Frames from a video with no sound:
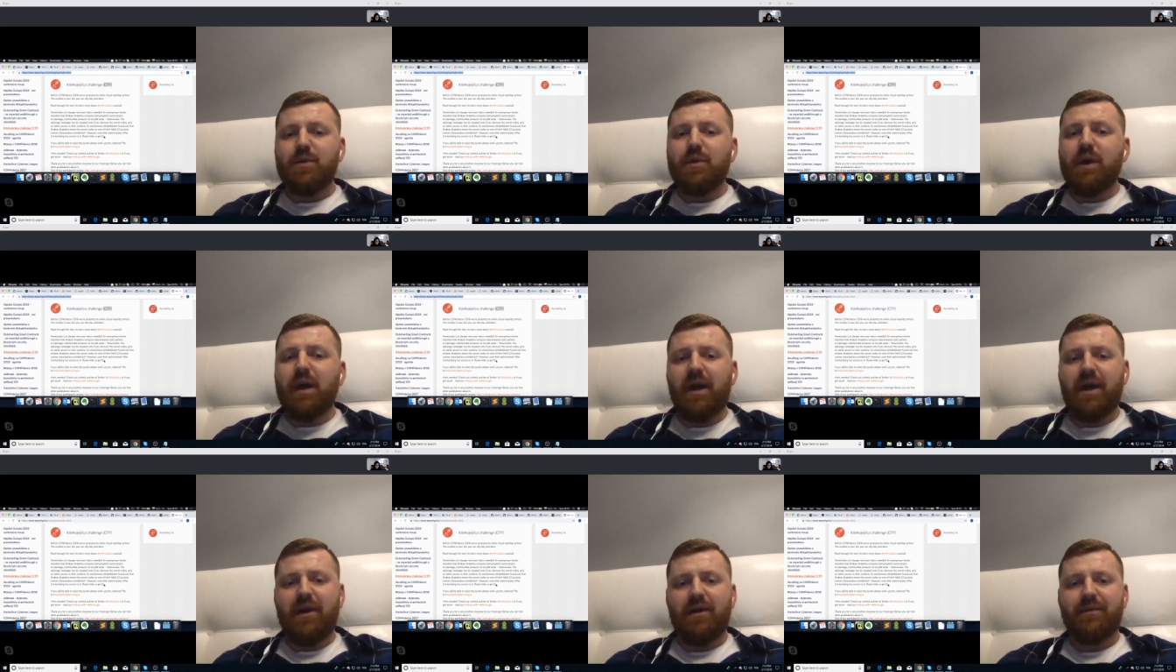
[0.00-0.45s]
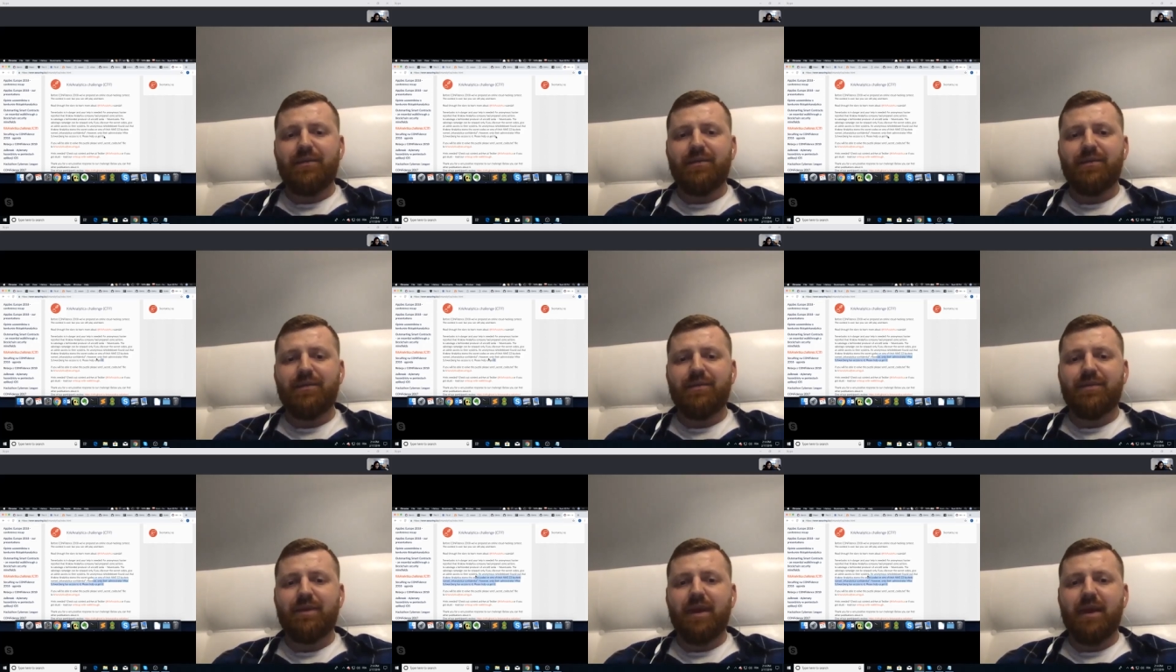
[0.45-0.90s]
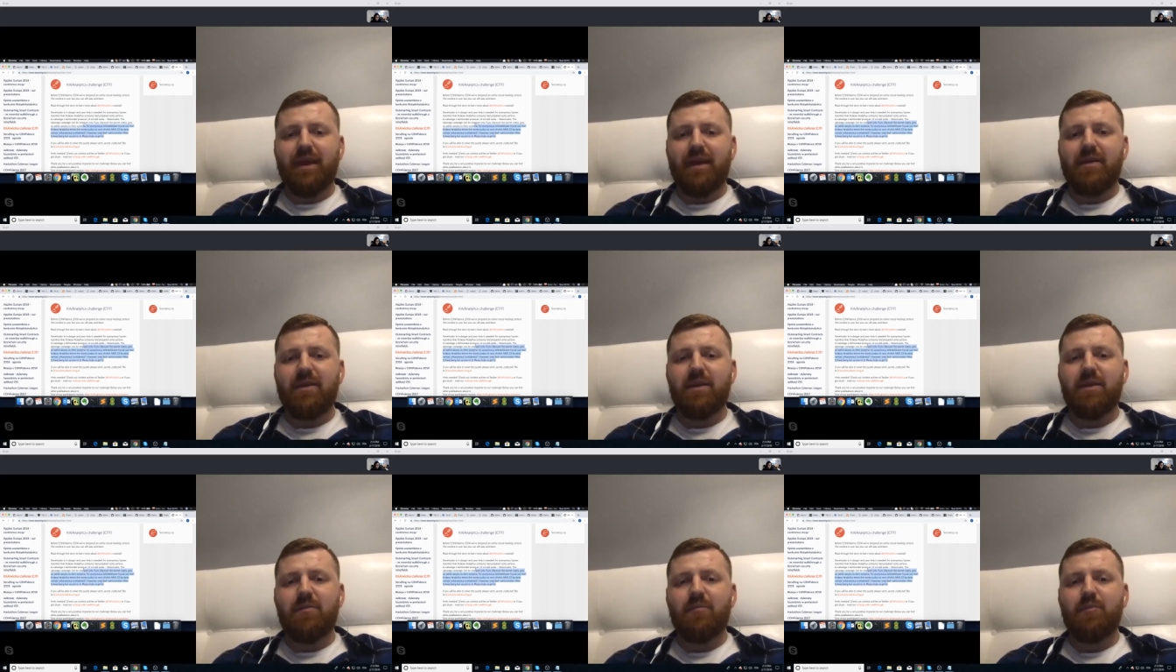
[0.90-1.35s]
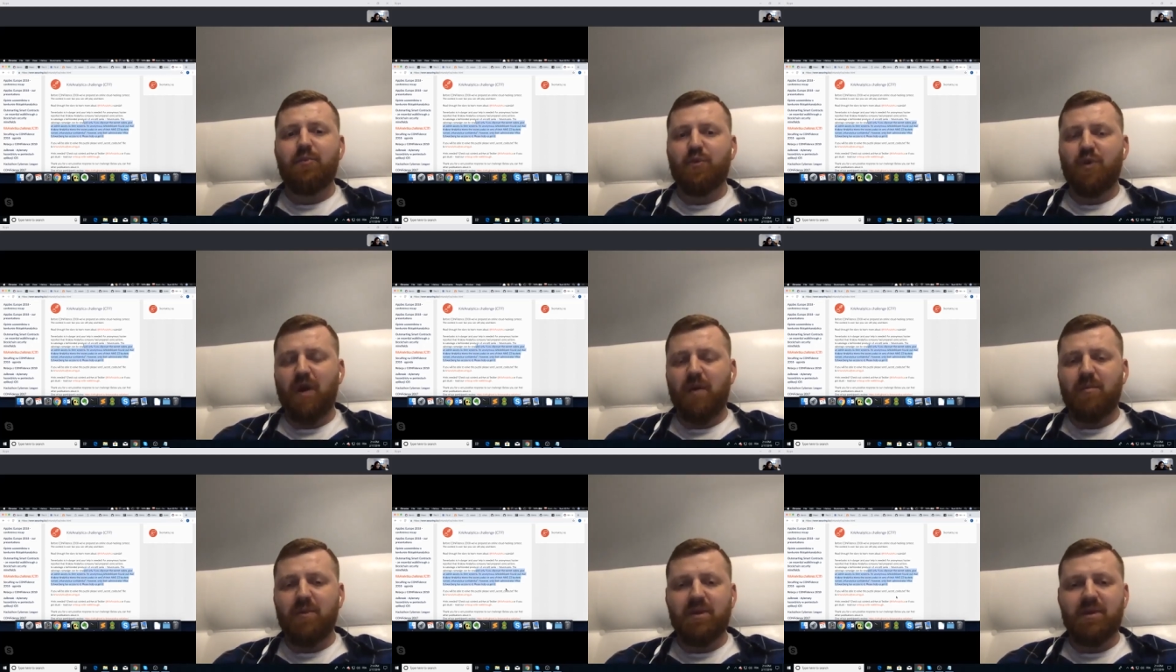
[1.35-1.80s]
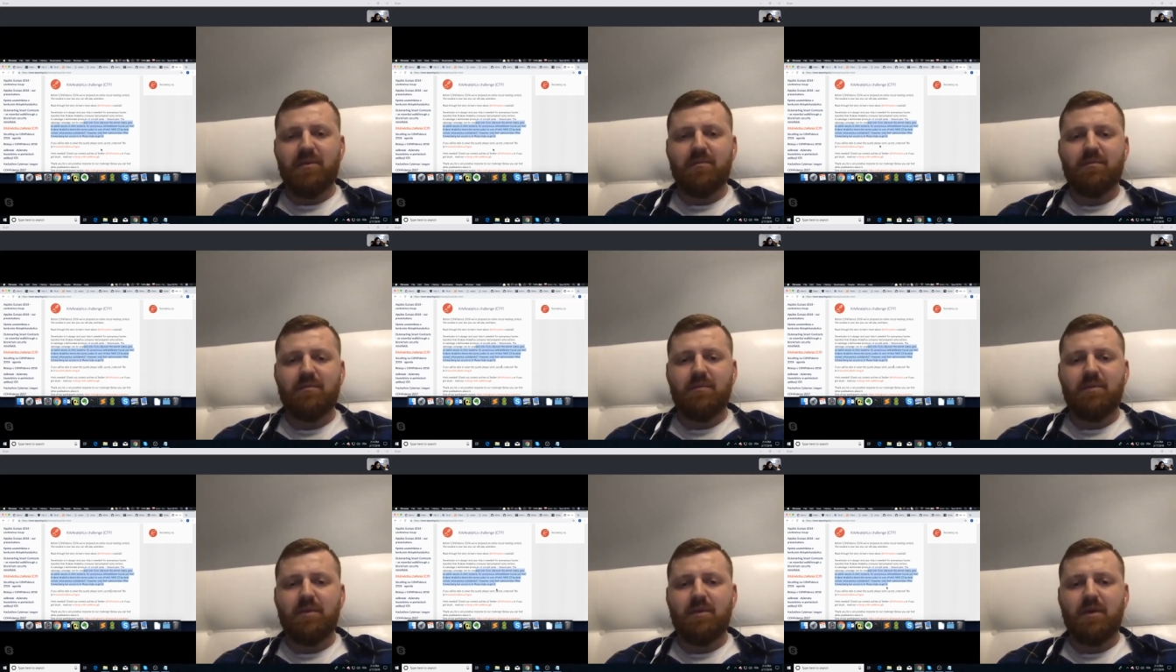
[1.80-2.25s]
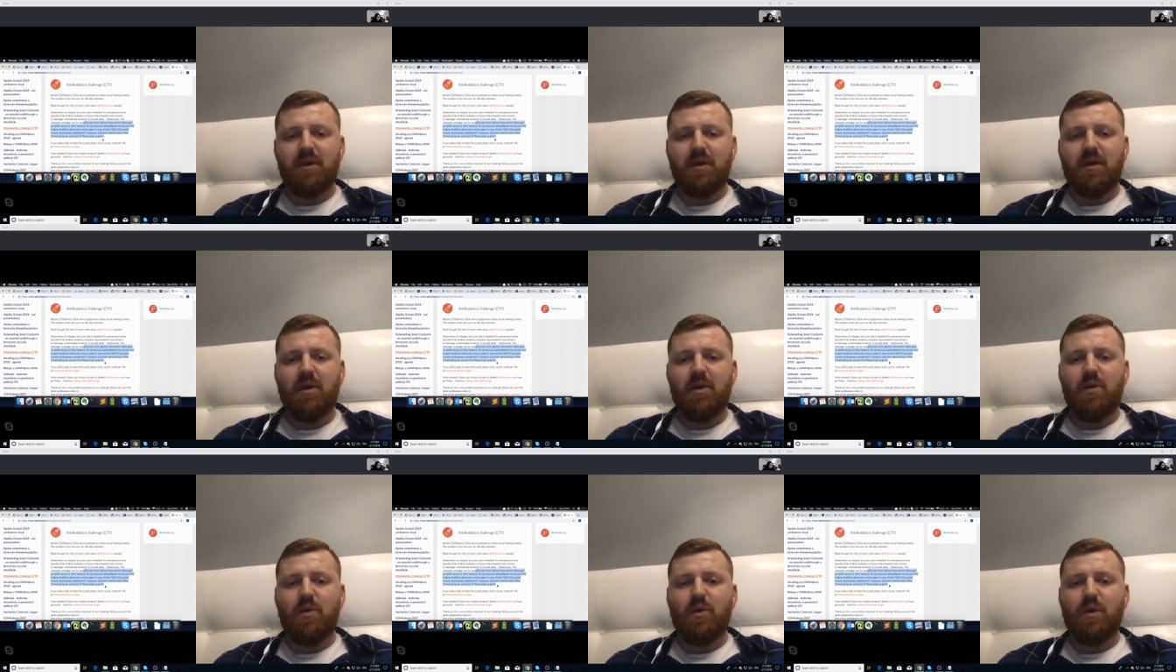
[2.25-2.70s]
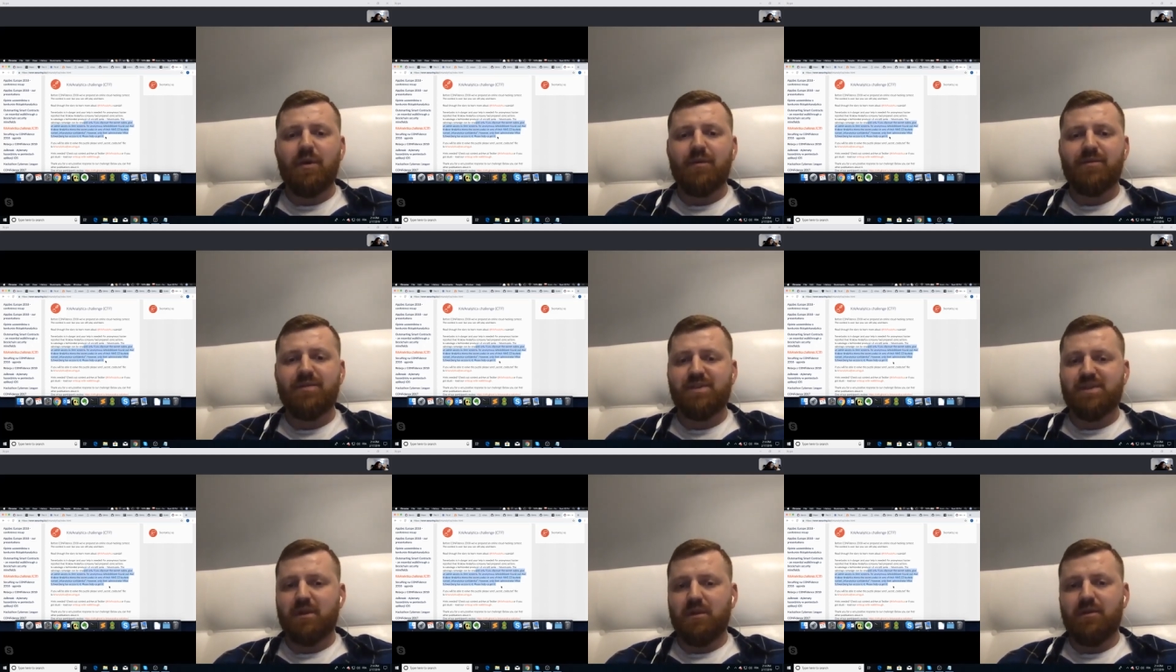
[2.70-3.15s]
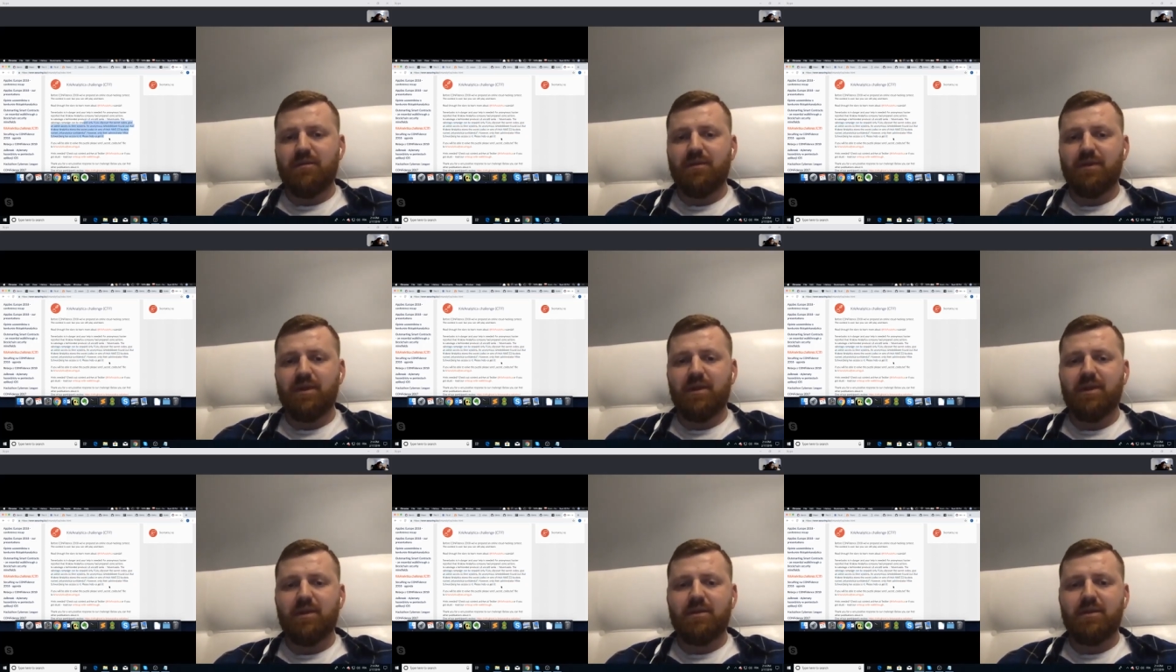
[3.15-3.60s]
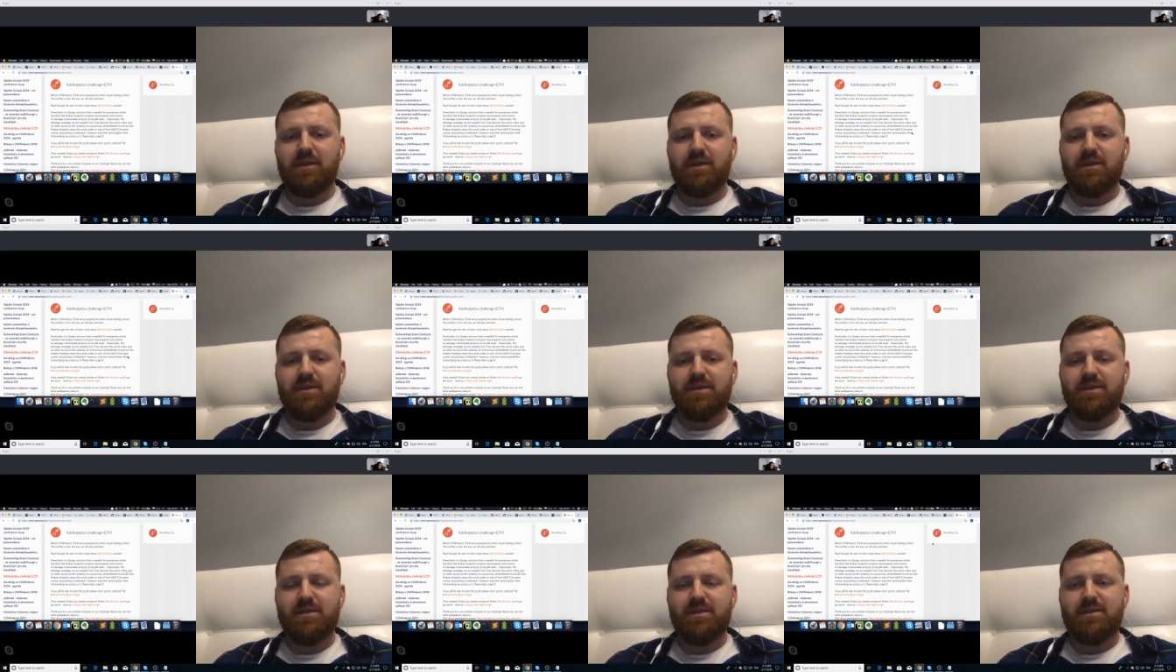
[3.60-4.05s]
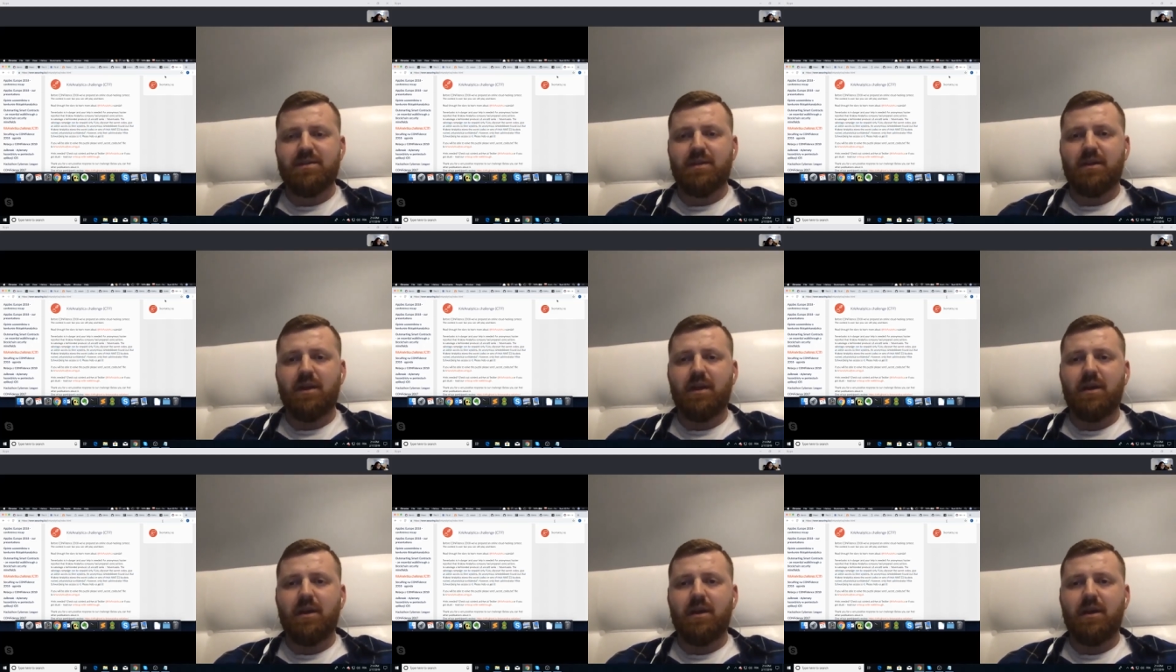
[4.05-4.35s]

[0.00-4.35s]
have any problem with solving this,